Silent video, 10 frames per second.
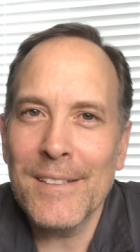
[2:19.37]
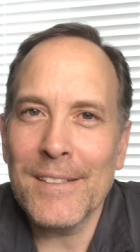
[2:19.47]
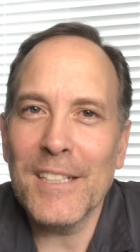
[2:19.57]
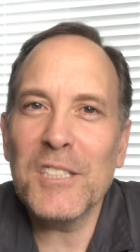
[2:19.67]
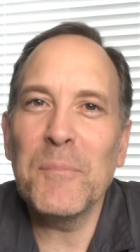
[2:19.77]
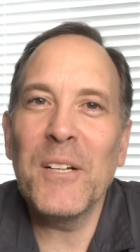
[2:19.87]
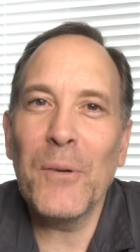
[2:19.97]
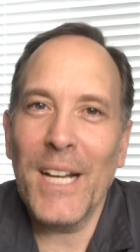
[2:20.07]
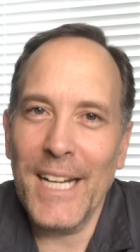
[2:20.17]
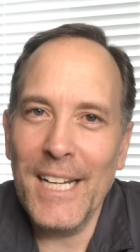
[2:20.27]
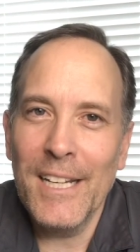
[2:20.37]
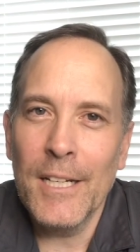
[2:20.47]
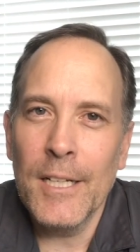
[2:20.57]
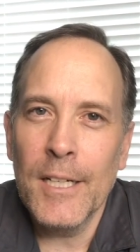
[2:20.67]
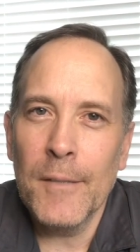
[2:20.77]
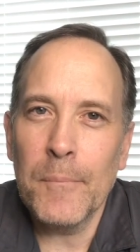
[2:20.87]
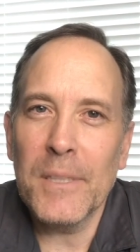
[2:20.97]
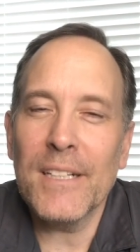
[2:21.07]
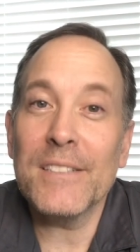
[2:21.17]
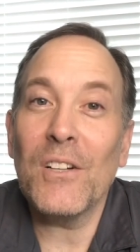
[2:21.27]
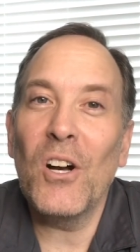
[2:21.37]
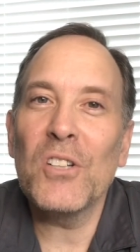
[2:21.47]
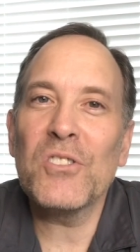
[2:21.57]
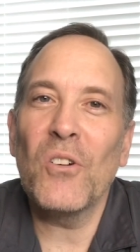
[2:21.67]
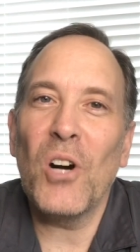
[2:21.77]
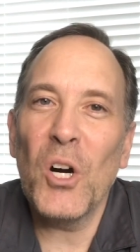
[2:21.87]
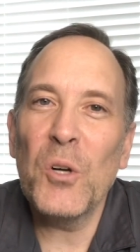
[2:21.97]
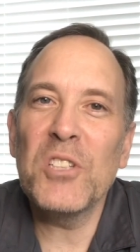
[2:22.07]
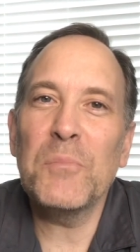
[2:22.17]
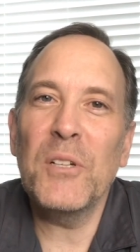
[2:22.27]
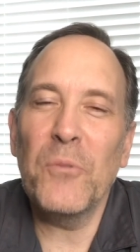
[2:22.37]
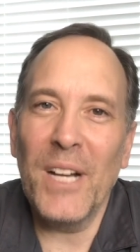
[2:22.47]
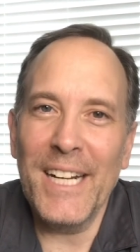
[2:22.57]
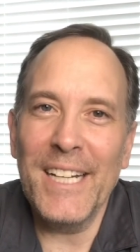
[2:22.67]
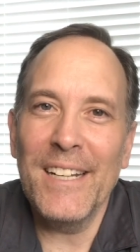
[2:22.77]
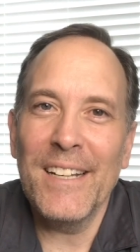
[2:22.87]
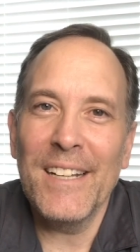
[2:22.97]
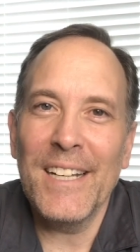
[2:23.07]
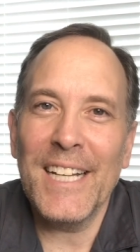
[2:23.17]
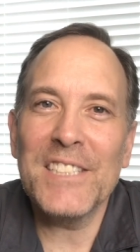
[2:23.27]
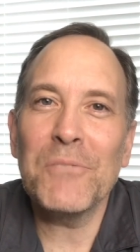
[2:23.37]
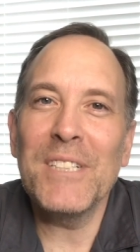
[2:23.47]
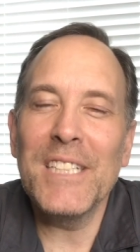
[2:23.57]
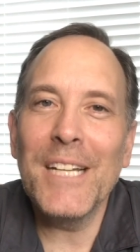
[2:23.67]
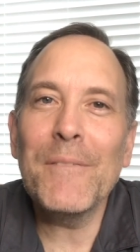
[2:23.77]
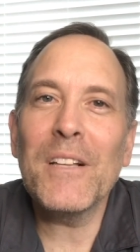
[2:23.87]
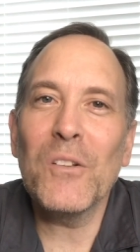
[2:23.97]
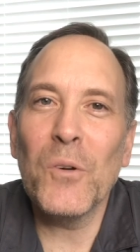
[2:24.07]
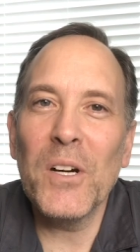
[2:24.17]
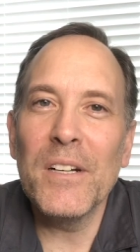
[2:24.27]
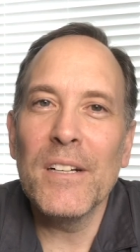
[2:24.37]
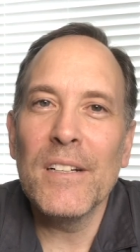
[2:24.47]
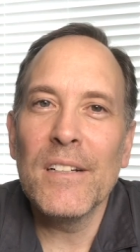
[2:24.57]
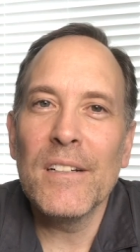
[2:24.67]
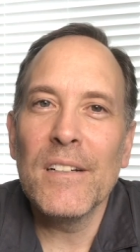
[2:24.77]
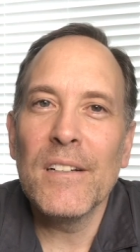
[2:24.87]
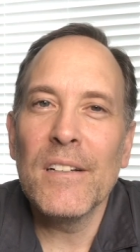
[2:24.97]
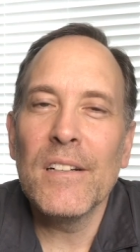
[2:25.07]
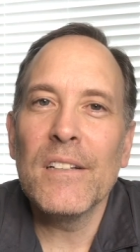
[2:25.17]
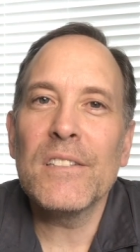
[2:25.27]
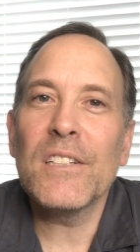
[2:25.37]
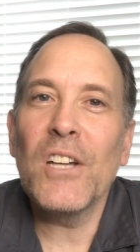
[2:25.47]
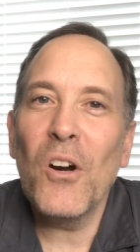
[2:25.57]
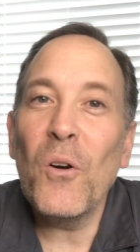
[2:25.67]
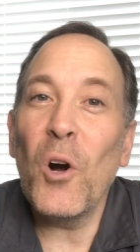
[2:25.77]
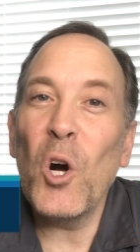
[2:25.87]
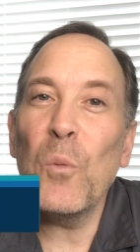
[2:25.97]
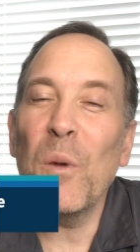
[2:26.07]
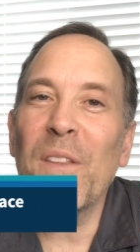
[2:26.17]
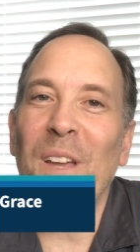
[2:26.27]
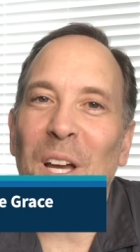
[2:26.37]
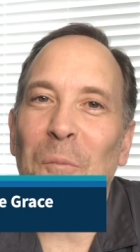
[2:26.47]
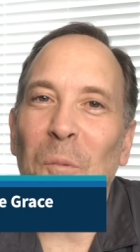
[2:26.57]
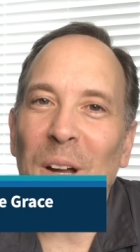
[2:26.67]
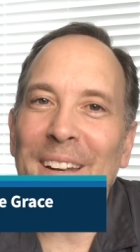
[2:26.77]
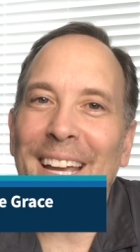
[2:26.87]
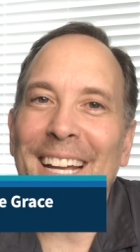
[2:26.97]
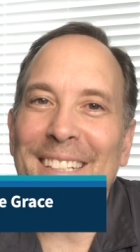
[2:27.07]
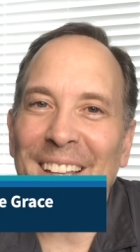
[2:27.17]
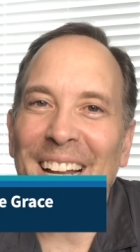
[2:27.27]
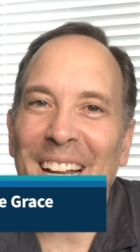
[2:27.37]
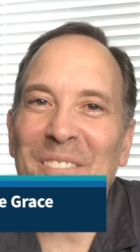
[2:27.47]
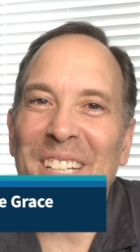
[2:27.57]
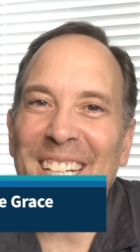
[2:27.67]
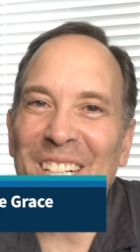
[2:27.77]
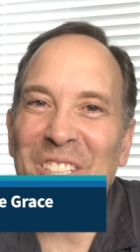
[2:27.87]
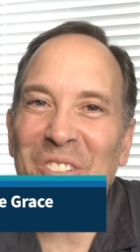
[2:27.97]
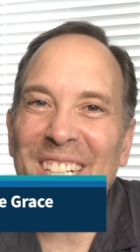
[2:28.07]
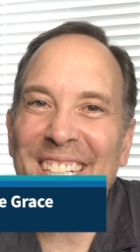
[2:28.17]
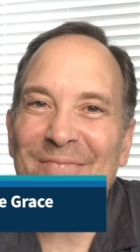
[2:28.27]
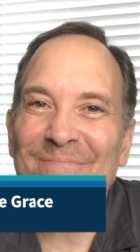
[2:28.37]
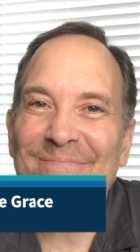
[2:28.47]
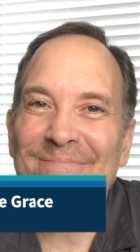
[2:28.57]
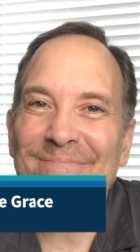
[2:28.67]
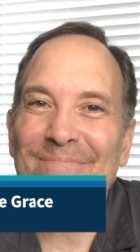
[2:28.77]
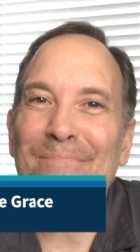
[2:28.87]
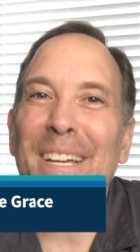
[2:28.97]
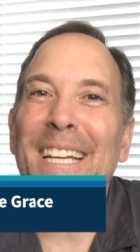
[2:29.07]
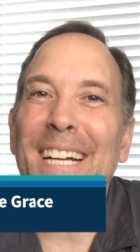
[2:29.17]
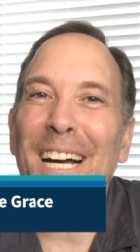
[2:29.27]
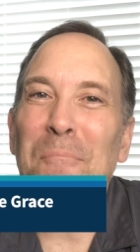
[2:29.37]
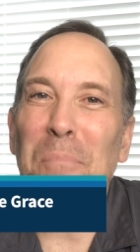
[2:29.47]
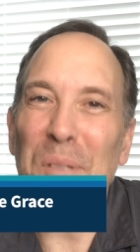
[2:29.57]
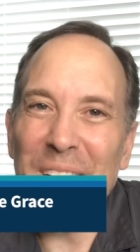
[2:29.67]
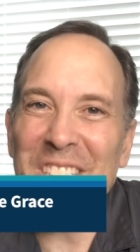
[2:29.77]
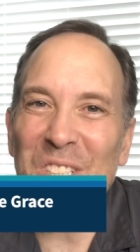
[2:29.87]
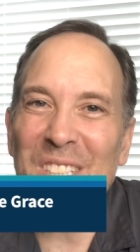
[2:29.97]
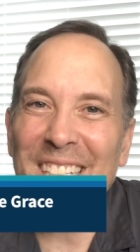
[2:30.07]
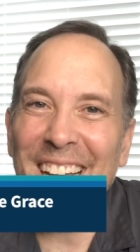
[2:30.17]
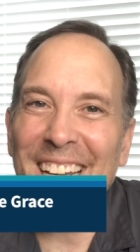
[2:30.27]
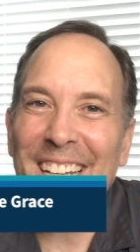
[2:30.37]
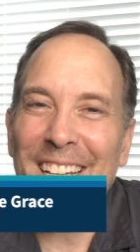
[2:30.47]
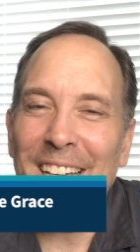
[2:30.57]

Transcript: Let's be ready, but let's also always be ready as the redeemed of the Lord to go home with Him one day to that heavenly country. May God bless you today.